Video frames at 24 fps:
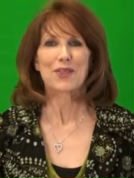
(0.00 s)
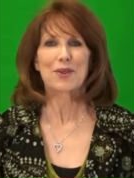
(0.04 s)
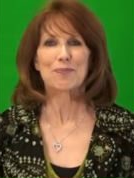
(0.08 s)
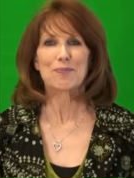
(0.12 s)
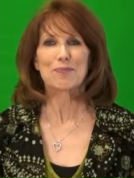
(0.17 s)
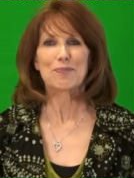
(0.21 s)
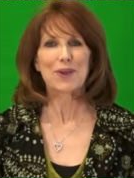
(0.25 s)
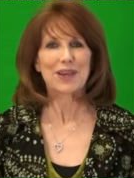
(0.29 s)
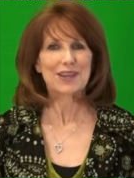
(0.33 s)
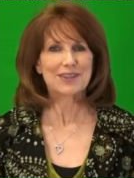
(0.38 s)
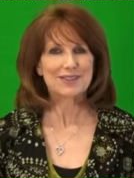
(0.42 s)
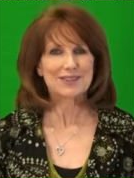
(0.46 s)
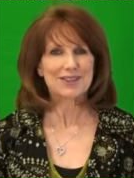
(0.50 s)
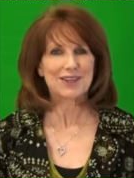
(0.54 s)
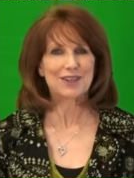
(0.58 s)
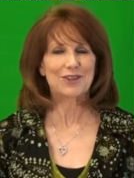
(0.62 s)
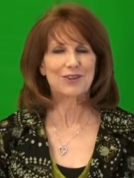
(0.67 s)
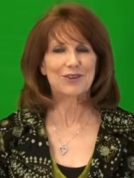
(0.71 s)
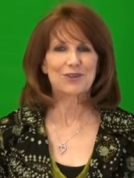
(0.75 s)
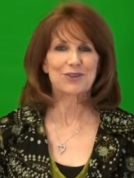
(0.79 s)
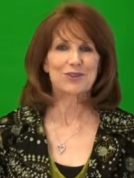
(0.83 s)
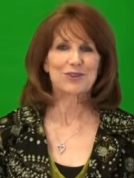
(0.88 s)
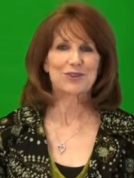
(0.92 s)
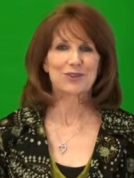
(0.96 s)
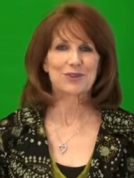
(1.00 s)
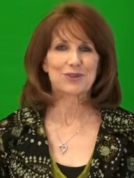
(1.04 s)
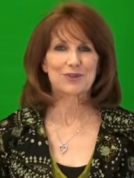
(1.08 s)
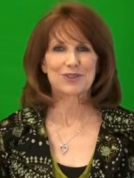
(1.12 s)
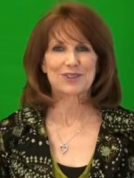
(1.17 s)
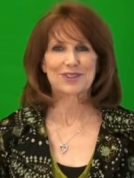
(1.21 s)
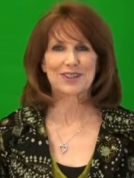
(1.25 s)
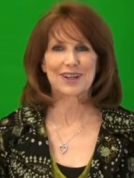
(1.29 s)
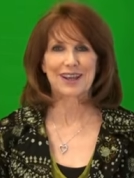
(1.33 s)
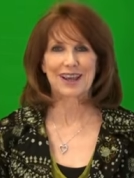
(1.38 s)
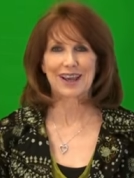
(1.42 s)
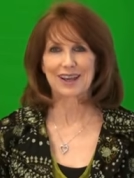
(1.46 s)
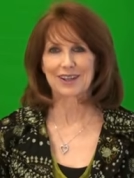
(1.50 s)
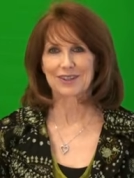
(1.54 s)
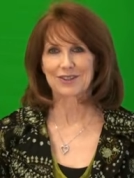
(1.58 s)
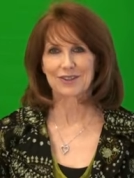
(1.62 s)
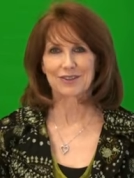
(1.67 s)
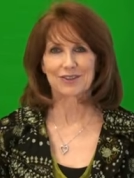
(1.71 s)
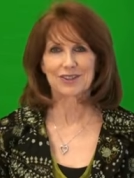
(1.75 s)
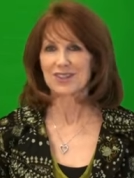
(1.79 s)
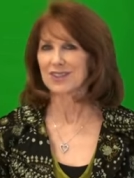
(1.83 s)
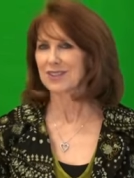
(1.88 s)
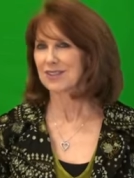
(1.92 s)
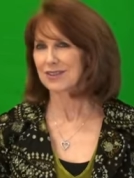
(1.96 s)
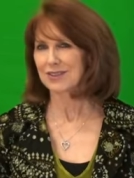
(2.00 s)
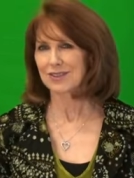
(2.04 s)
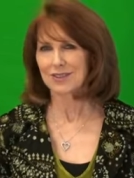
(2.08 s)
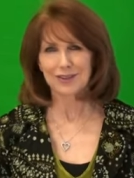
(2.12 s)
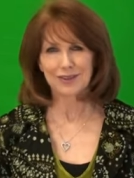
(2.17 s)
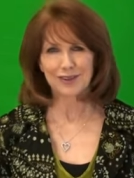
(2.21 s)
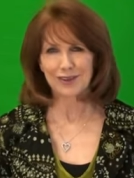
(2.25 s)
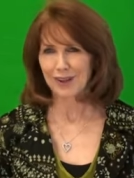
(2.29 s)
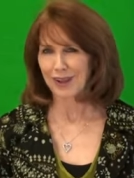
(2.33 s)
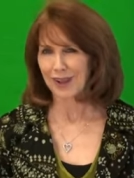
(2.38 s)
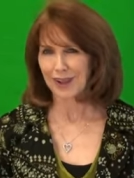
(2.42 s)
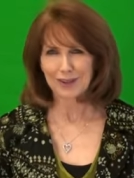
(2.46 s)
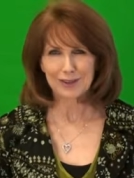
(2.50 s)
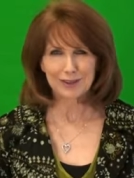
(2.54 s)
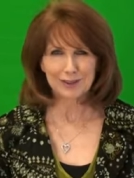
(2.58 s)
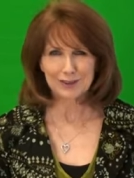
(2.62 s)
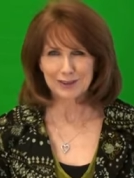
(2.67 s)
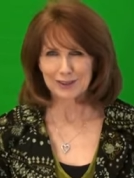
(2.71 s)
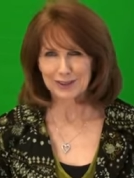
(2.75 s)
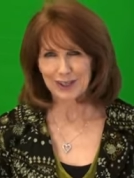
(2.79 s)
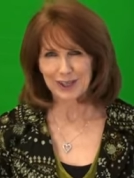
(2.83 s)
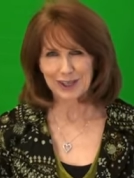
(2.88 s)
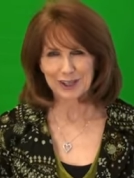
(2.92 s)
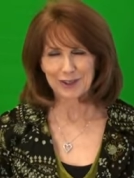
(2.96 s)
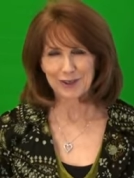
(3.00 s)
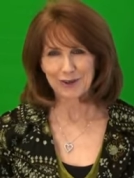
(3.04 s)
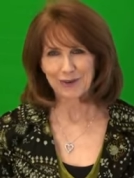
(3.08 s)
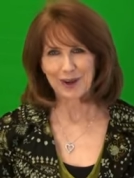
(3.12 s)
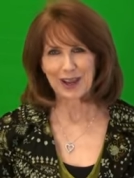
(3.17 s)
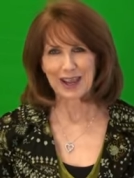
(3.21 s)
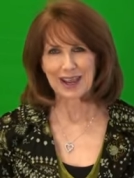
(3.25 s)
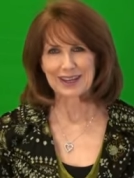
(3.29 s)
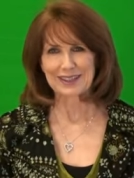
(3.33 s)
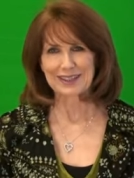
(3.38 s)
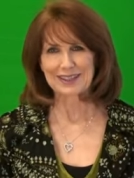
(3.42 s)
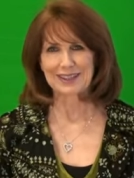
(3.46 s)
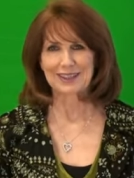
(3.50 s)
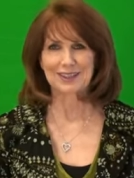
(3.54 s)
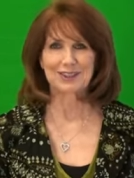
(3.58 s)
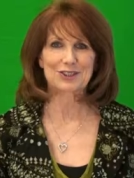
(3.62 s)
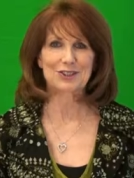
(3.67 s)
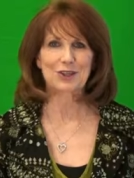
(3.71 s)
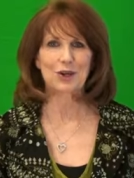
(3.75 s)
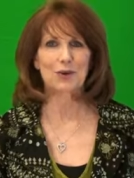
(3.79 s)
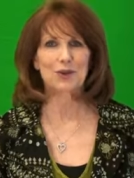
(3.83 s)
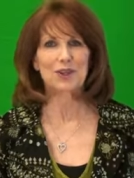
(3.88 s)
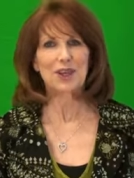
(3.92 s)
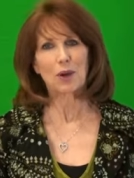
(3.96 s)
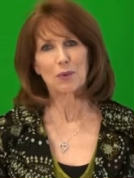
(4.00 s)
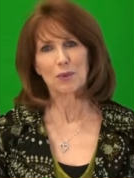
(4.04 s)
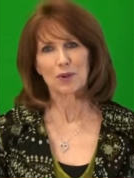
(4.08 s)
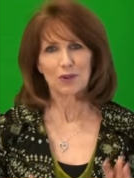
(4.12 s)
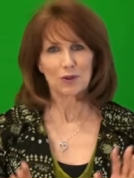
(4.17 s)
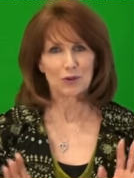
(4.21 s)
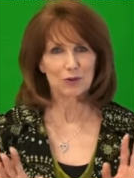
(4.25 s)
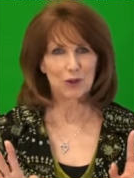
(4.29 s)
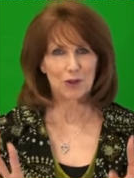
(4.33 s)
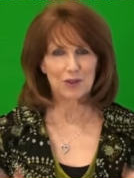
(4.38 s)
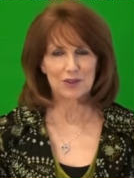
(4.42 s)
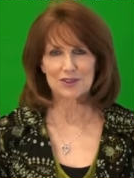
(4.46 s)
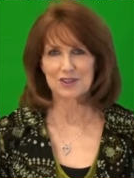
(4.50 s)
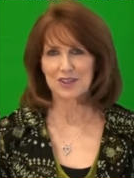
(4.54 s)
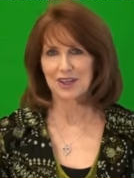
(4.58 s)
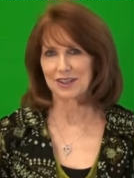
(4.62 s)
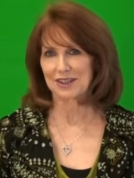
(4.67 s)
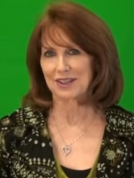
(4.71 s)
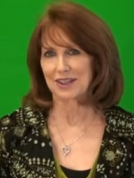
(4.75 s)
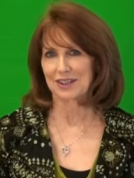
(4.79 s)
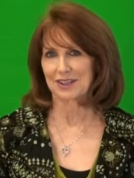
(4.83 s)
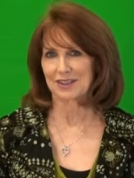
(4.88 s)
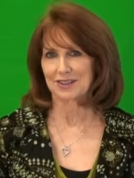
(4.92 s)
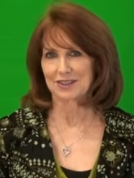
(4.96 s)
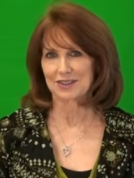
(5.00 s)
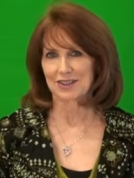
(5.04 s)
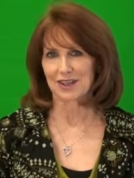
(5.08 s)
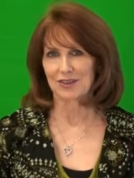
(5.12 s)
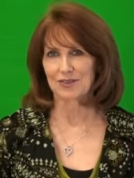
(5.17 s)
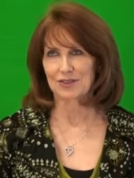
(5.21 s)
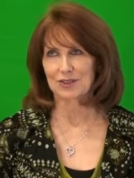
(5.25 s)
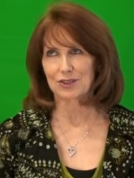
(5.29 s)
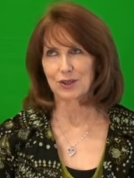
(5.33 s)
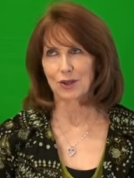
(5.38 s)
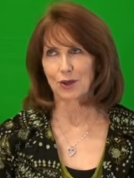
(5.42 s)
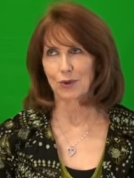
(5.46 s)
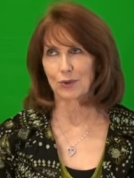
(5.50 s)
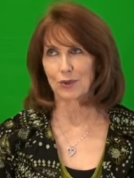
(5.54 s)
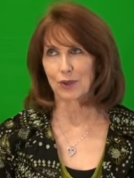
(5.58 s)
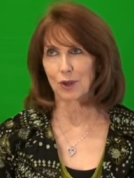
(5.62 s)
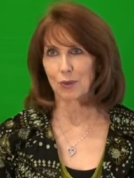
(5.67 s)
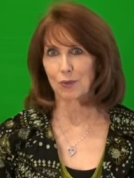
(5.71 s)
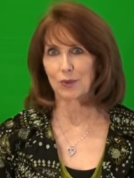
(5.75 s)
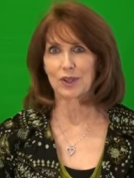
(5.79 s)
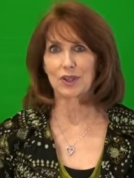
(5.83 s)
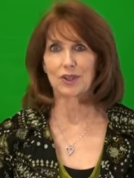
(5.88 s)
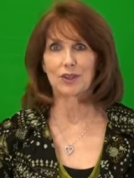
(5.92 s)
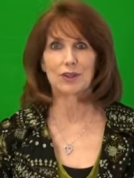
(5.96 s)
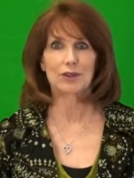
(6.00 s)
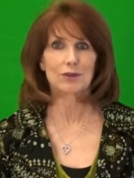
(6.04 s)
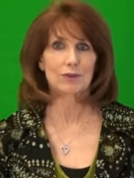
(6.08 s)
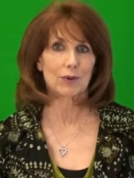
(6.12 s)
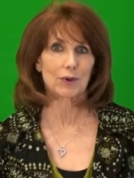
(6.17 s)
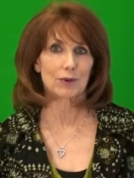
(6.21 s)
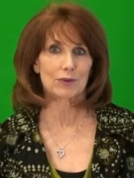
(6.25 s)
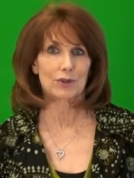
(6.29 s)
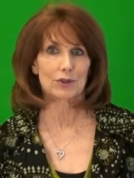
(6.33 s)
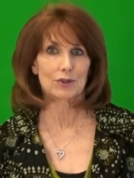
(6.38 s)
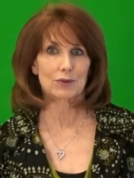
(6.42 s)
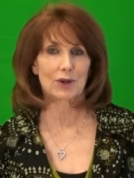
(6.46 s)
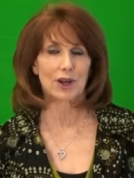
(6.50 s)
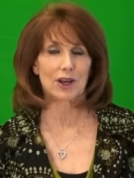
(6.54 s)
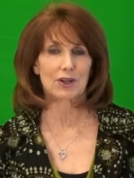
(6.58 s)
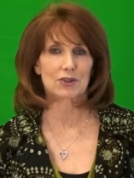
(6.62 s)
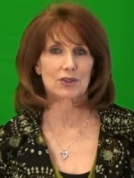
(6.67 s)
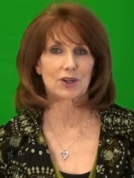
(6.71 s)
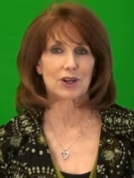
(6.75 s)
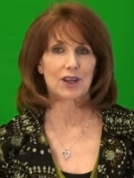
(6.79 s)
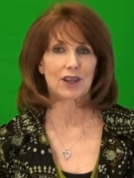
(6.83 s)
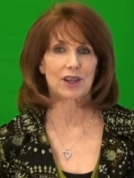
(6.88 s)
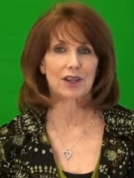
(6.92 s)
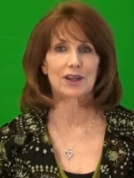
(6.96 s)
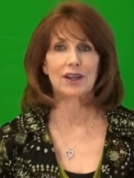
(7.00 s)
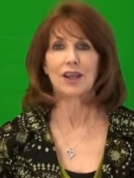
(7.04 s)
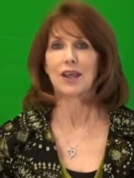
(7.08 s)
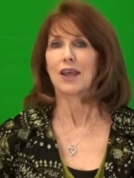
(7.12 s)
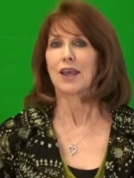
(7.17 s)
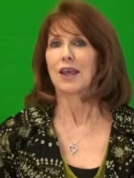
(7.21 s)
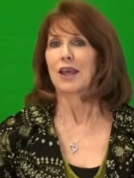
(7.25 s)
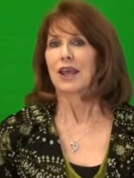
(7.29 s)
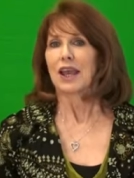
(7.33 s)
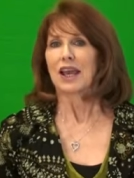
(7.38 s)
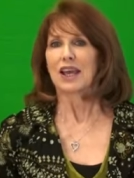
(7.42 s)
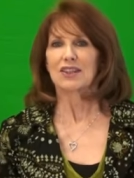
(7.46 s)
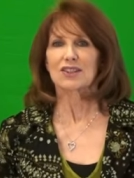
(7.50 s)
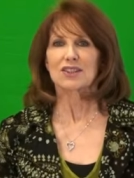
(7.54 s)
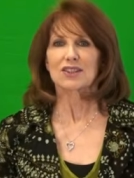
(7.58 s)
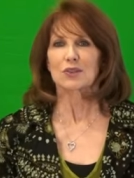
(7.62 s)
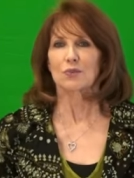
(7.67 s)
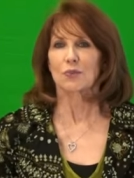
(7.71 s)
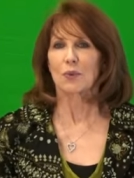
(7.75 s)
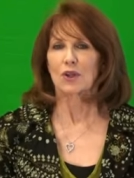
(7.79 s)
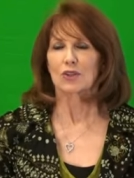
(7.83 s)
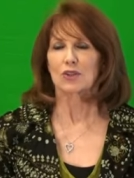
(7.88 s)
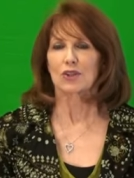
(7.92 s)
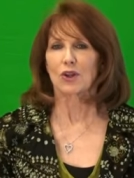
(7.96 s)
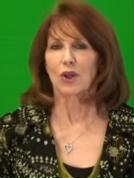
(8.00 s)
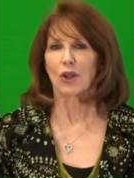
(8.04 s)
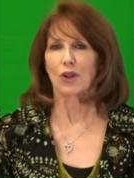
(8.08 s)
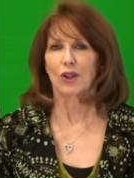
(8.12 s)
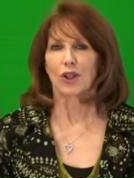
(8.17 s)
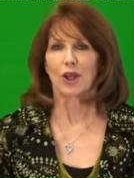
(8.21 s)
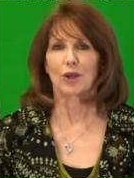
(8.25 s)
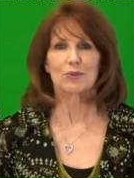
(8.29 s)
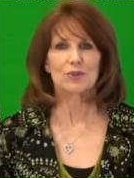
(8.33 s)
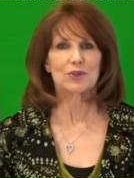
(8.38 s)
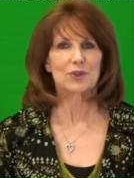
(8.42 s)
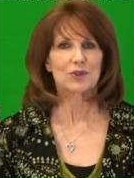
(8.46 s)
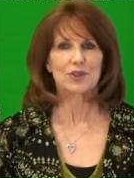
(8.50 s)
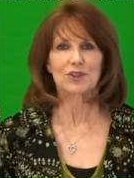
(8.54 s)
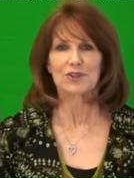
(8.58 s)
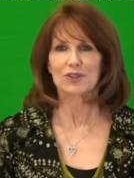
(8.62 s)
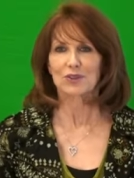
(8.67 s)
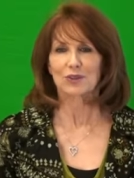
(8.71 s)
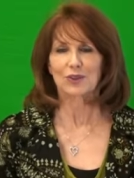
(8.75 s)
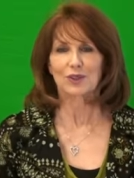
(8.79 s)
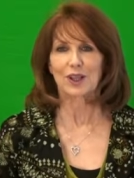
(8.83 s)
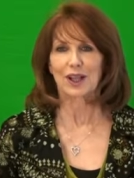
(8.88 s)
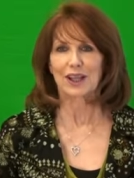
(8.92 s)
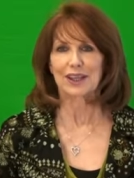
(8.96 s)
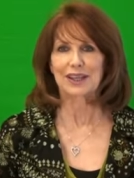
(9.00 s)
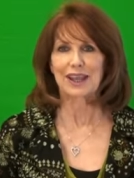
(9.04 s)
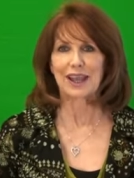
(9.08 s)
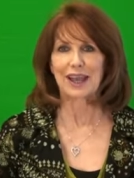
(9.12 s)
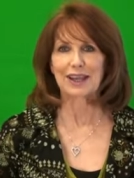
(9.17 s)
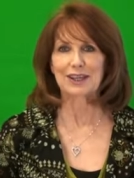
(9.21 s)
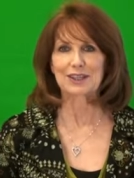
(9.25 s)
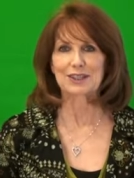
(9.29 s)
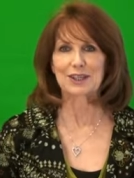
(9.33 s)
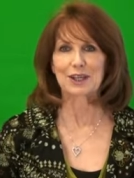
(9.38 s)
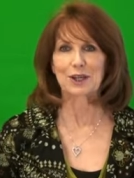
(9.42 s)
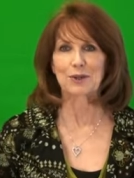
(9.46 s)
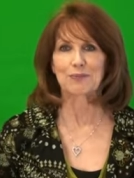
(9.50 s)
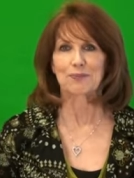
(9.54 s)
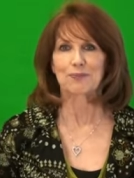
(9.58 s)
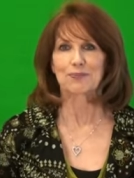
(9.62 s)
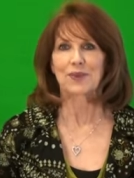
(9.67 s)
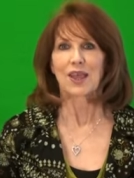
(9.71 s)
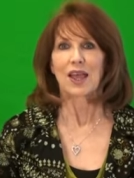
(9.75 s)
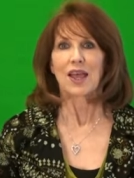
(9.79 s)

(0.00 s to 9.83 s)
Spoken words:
the best thing you can do as an actor is to not look like you're acting. So yeah, we learn all the technique and stuff so that we can throw it in the trash can and smudge it all up so it doesn't look like acting.